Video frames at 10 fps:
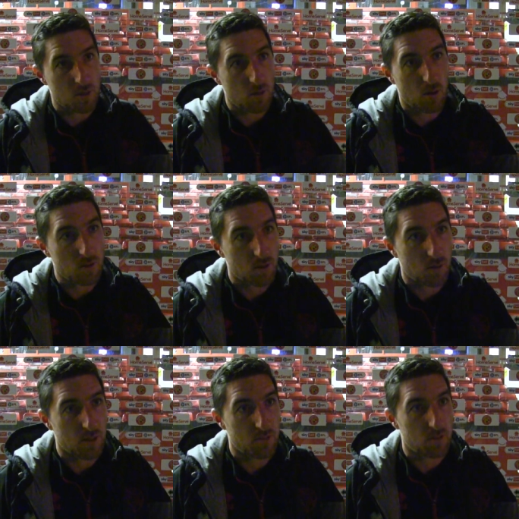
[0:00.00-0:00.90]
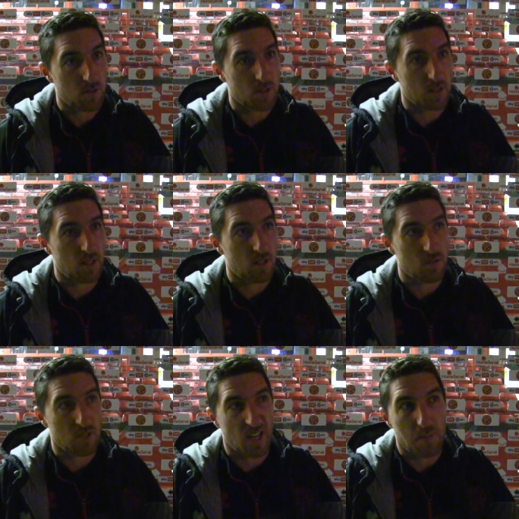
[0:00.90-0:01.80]
was no consequence for us in
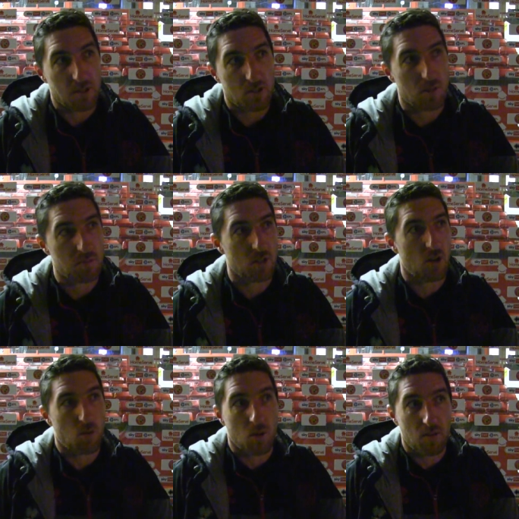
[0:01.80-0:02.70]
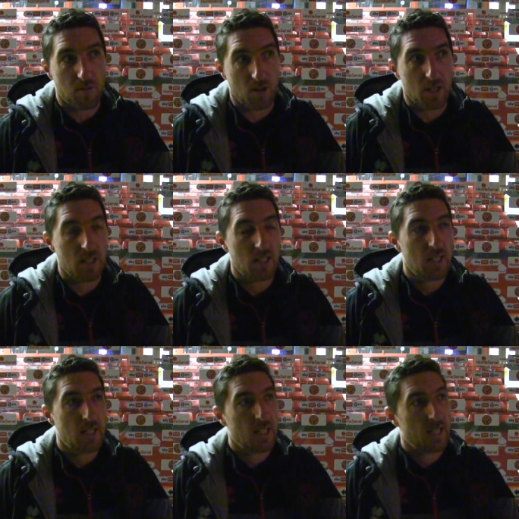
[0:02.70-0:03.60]
losing the game in terms of not qualifying.
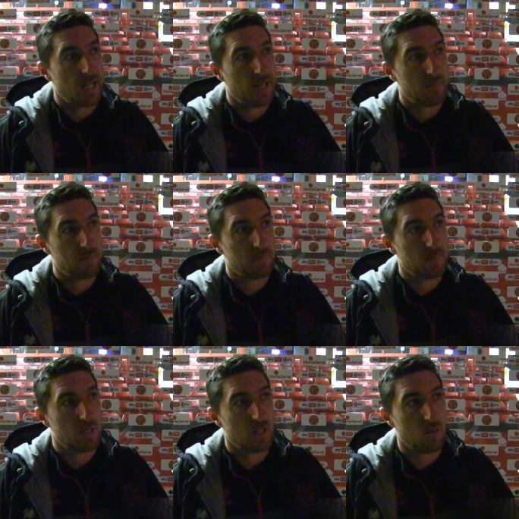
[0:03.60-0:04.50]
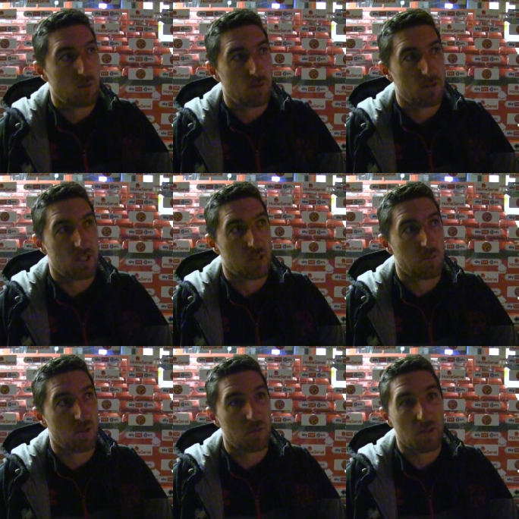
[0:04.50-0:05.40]
You know, we're obviously
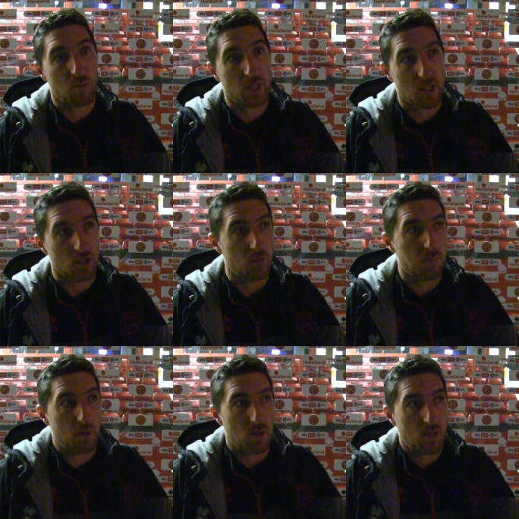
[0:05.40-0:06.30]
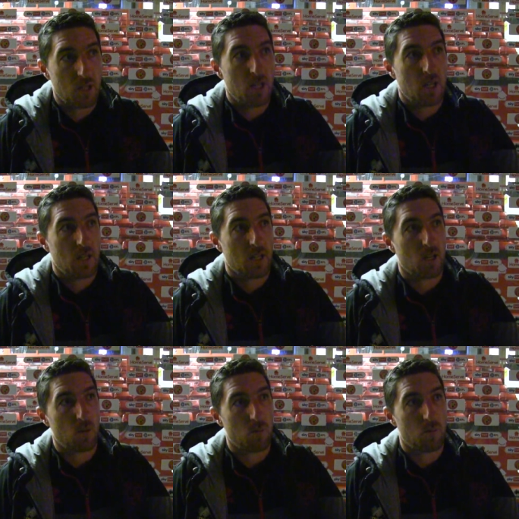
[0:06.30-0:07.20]
disappointed we didn't win the group, but, you
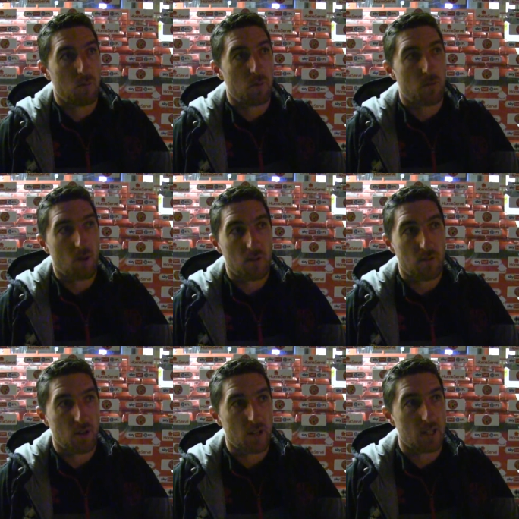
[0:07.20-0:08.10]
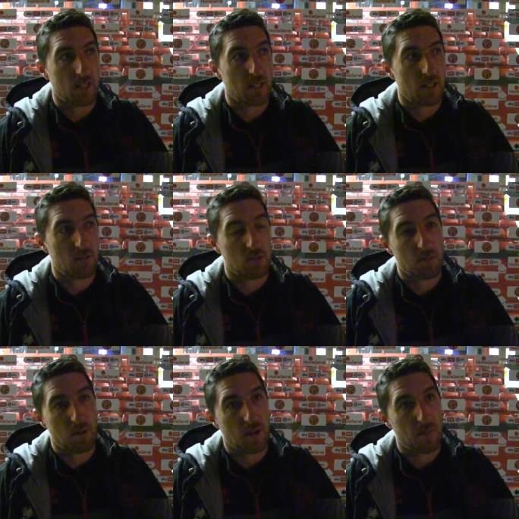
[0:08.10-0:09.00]
know, we've qualified, and now it's
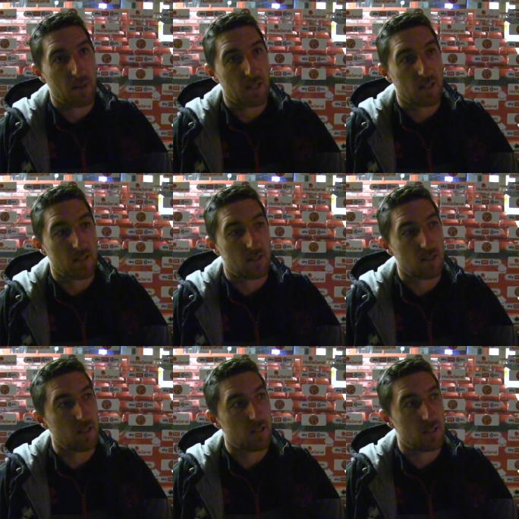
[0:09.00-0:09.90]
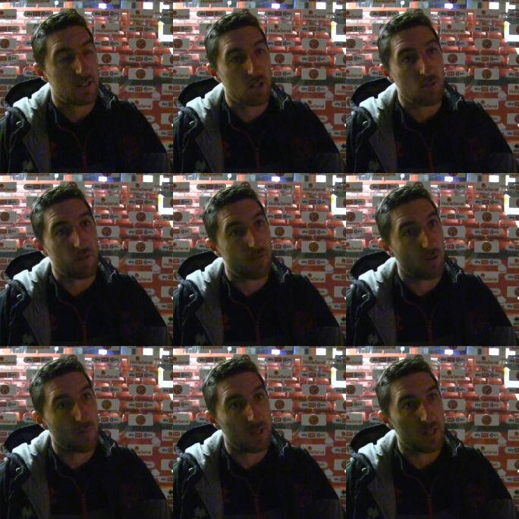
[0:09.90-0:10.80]
about getting back to continuing our
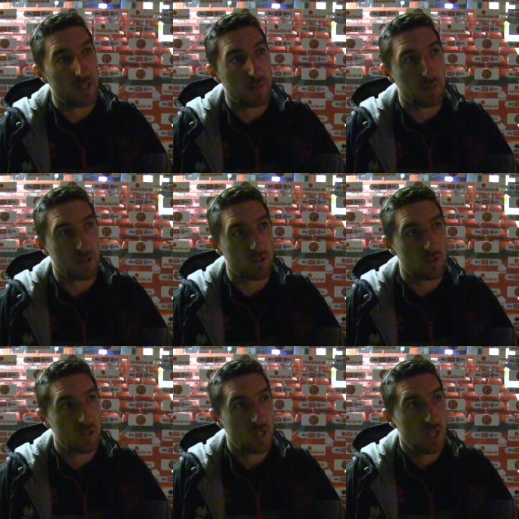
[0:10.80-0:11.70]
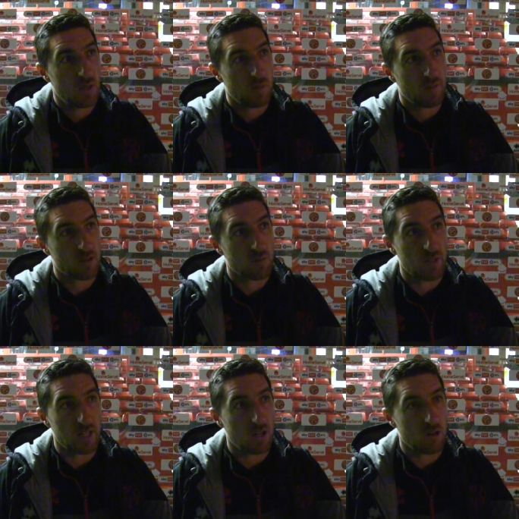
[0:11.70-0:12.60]
form in the league, because we've had some
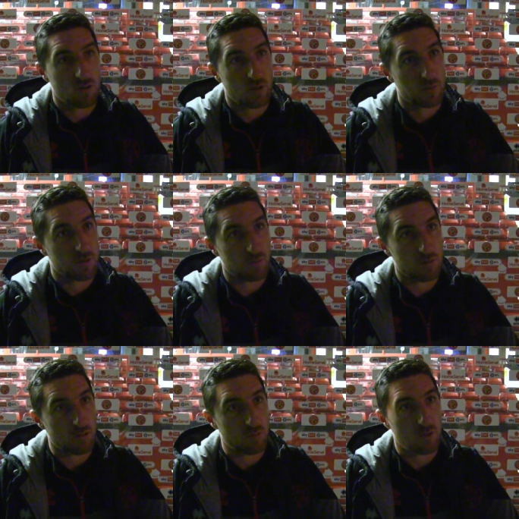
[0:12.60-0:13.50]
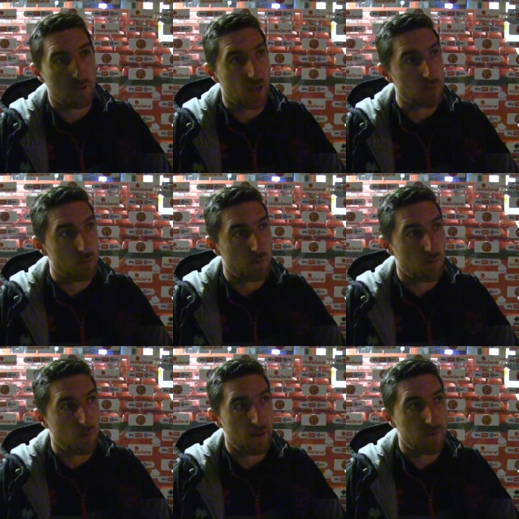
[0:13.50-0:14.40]
really long trips, some tough games
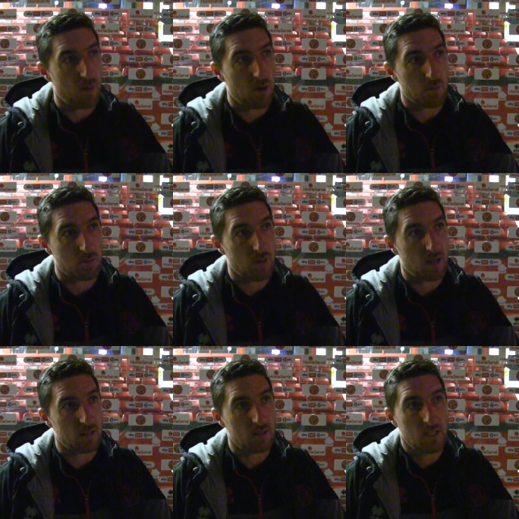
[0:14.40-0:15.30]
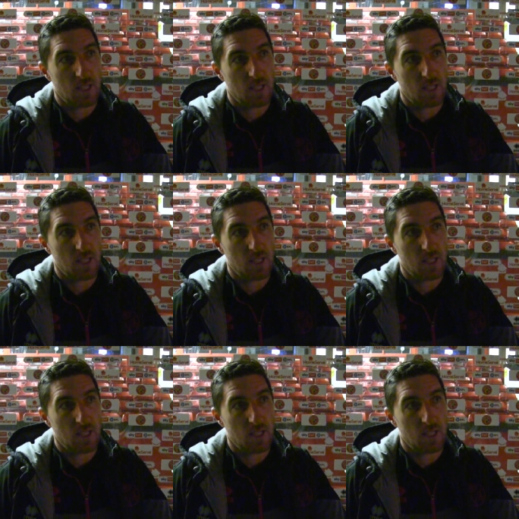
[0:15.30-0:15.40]
away from home as well. And,